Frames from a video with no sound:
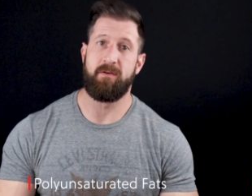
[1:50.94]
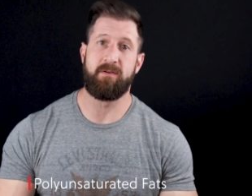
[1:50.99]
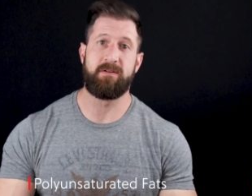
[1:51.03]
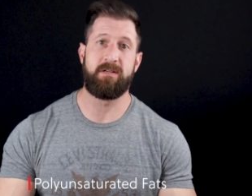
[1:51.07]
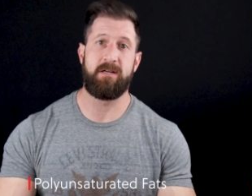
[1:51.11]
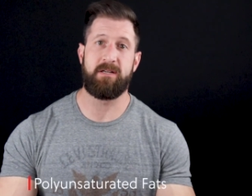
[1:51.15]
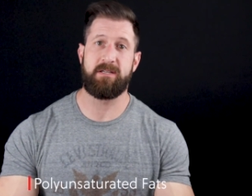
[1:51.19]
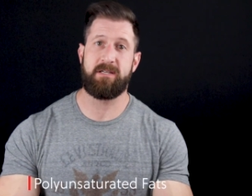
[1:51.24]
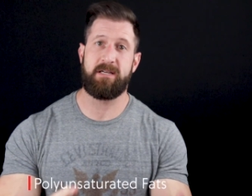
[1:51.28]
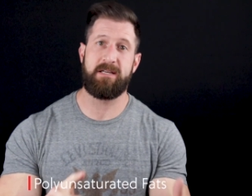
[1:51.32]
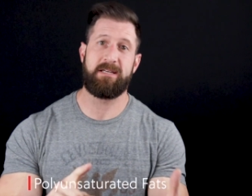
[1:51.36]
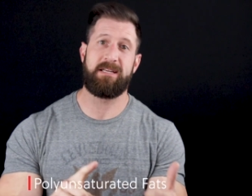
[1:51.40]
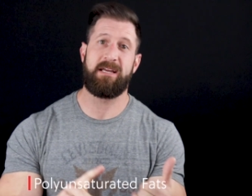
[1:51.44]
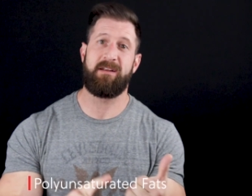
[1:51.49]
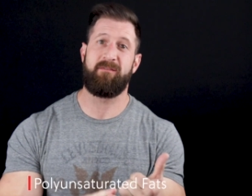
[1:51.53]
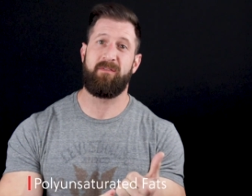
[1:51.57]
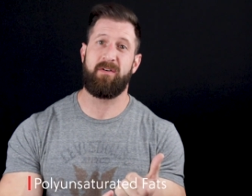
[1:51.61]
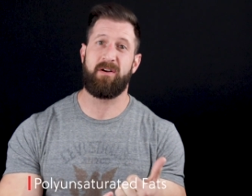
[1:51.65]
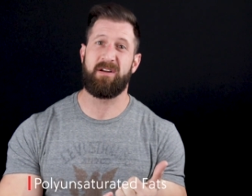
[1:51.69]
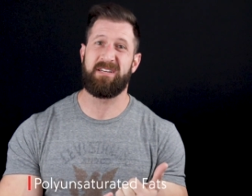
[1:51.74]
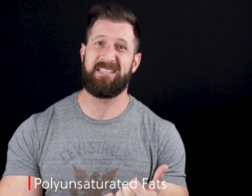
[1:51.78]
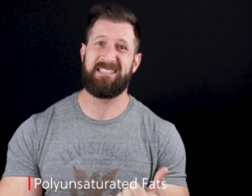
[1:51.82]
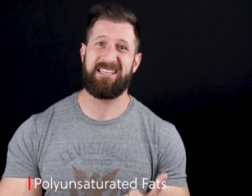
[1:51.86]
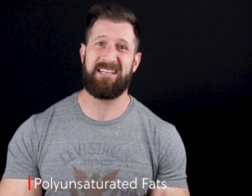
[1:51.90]
Those nuts contain
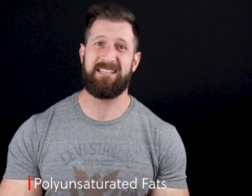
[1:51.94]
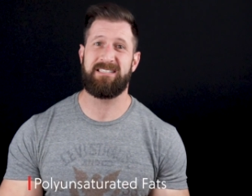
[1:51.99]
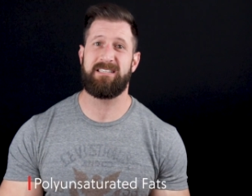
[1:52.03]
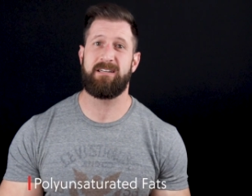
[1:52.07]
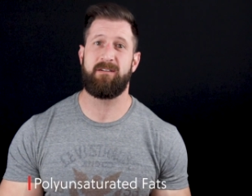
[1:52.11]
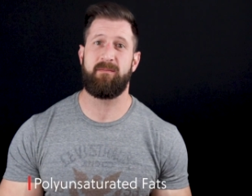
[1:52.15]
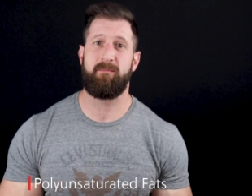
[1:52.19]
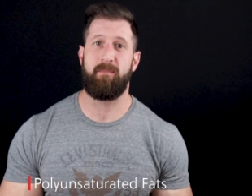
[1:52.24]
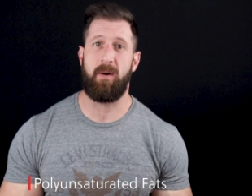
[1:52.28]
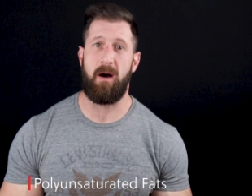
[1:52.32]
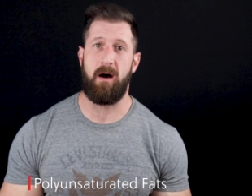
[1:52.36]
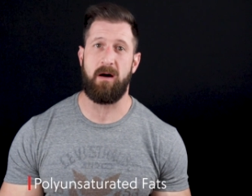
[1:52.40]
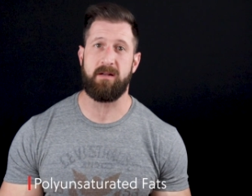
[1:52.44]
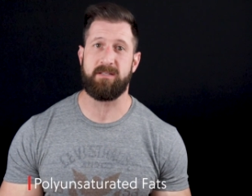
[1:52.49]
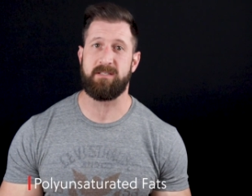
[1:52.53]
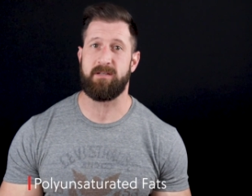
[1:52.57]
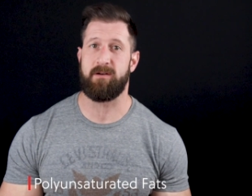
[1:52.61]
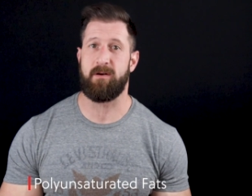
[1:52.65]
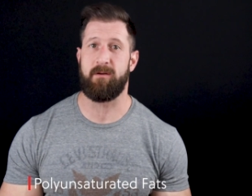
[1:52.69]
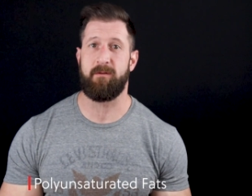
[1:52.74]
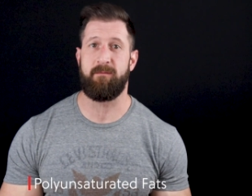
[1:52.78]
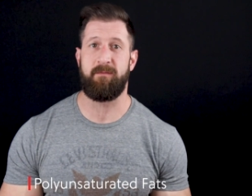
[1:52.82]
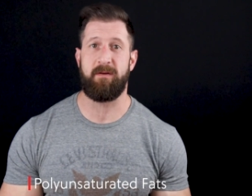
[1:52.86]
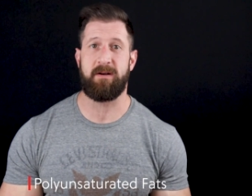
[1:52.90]
very sensitive bonds
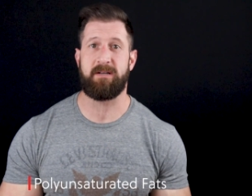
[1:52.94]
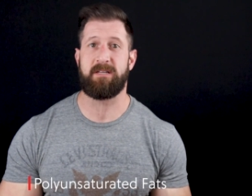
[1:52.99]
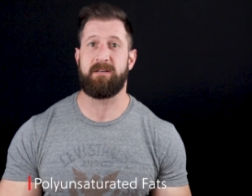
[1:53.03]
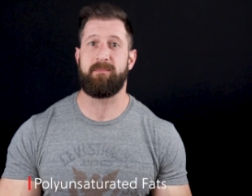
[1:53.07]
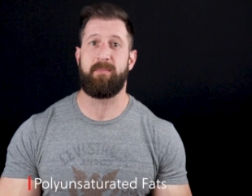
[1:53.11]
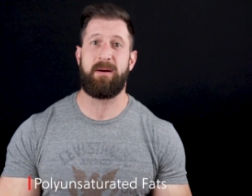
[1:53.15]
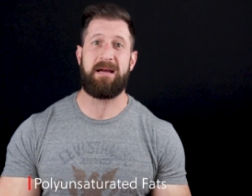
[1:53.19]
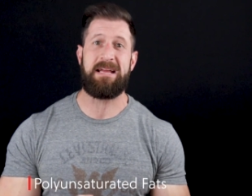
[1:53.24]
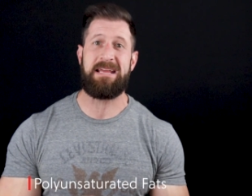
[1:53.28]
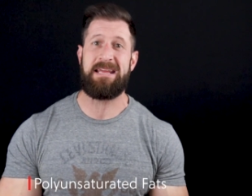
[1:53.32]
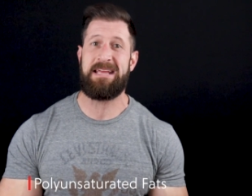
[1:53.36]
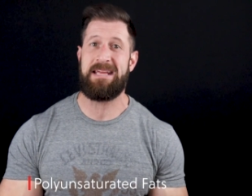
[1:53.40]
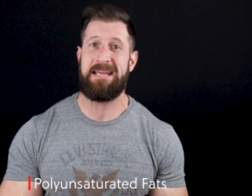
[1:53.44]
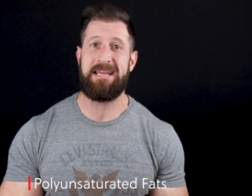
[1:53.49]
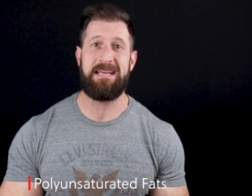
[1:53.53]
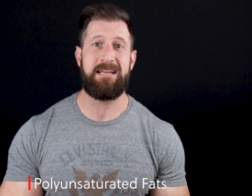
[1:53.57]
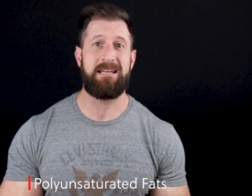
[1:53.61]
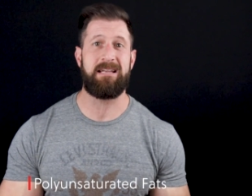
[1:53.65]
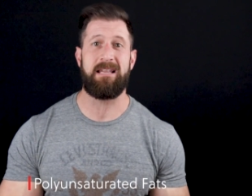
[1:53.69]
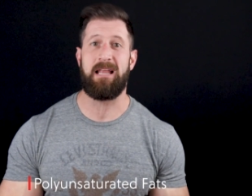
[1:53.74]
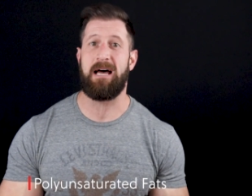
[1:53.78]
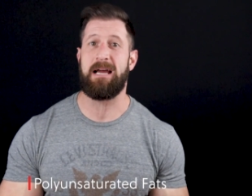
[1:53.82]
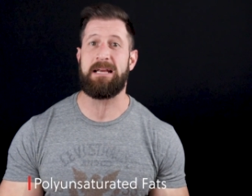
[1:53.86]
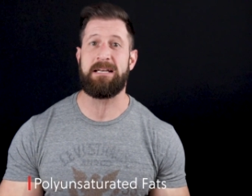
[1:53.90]
that are affected by
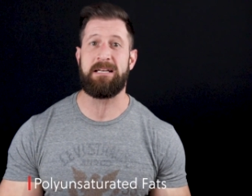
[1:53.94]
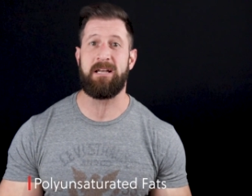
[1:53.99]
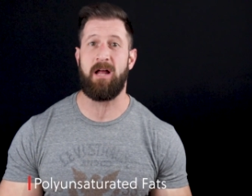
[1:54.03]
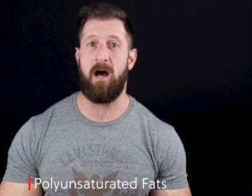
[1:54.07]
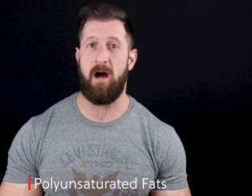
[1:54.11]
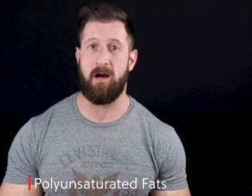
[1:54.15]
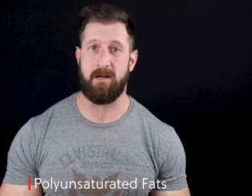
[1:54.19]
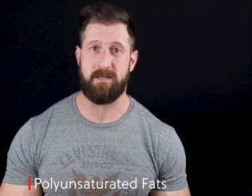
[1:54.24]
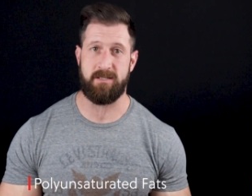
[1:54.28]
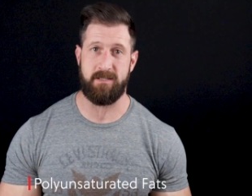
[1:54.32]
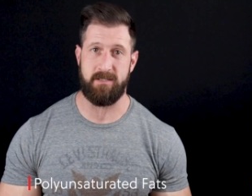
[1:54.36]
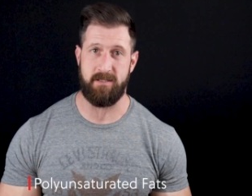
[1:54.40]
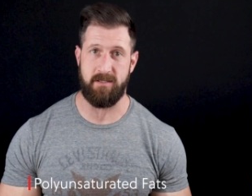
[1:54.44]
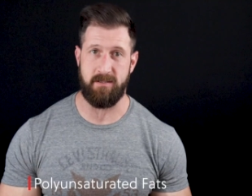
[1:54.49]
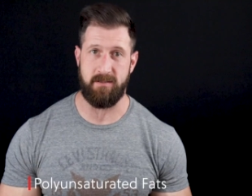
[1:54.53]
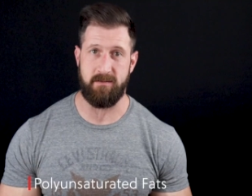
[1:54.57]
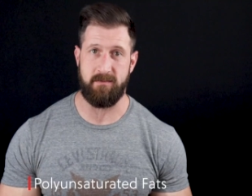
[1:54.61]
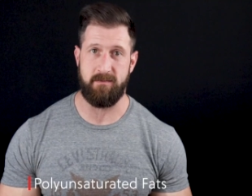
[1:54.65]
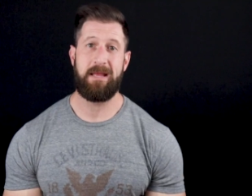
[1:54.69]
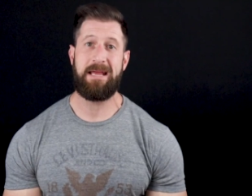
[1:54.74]
heat, light, and oxygen.